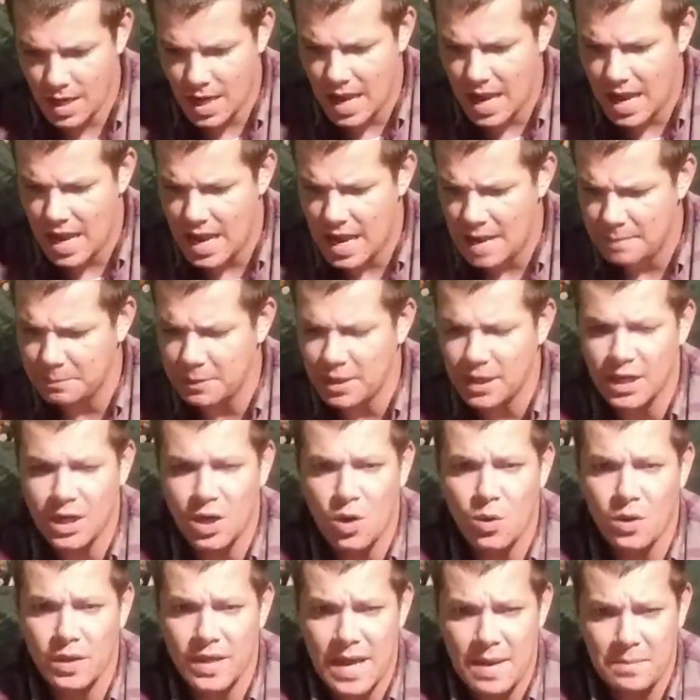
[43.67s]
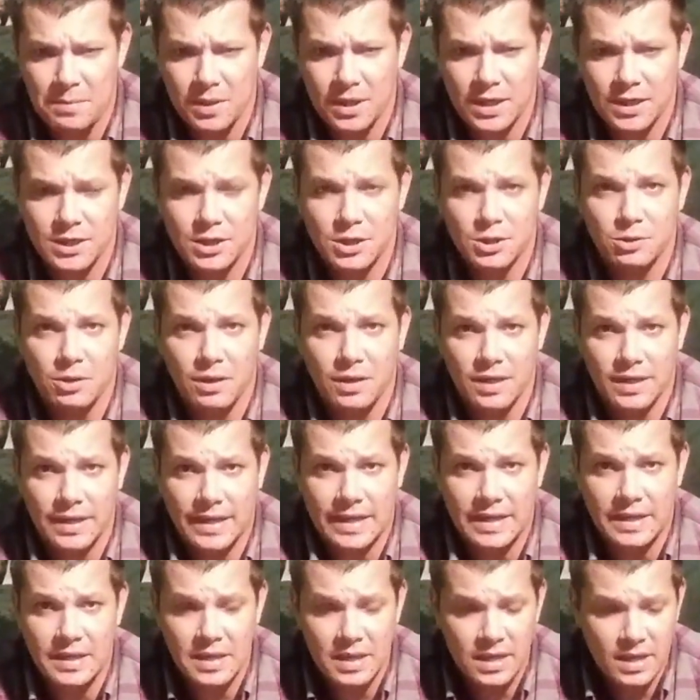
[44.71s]
I'm going to go on the Appalachian Trail
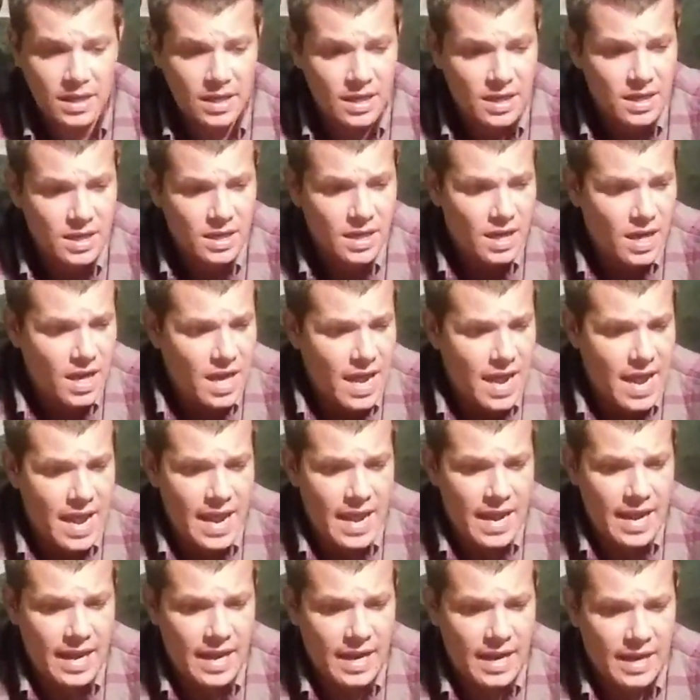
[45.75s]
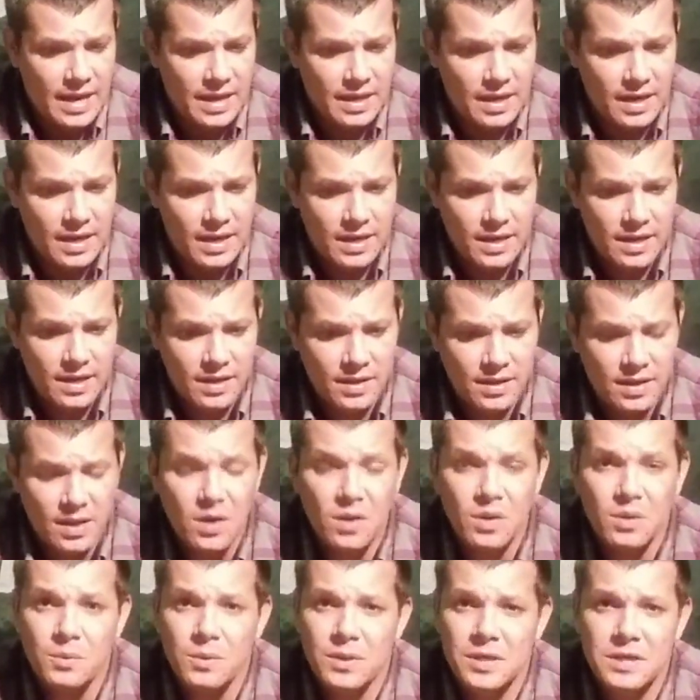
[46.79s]
again, and the
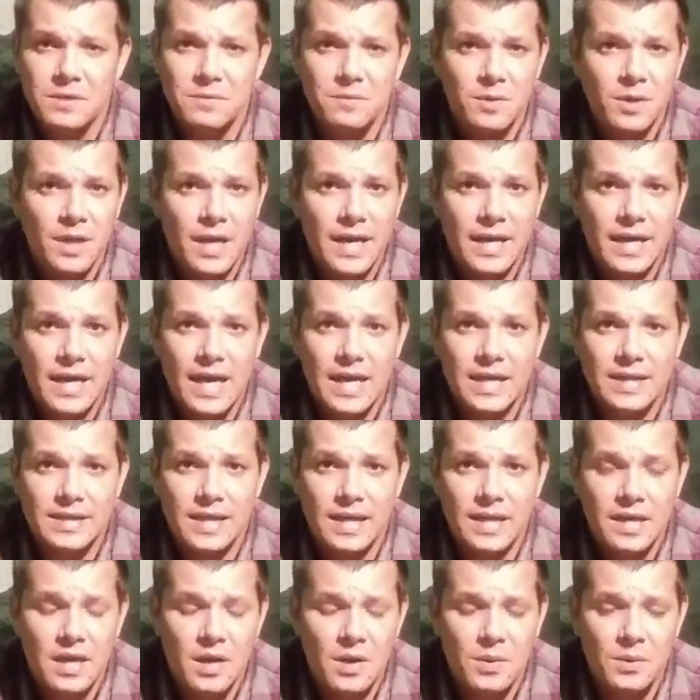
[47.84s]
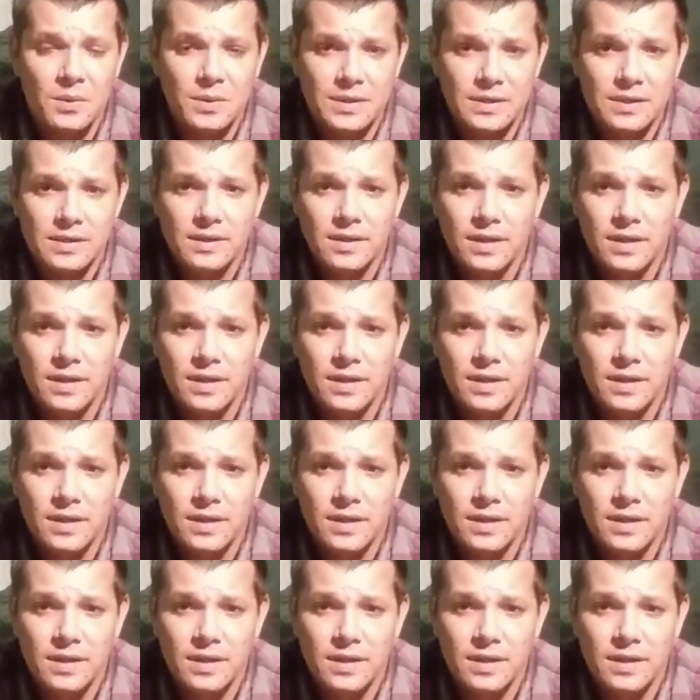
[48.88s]
only reason for that, guys, I know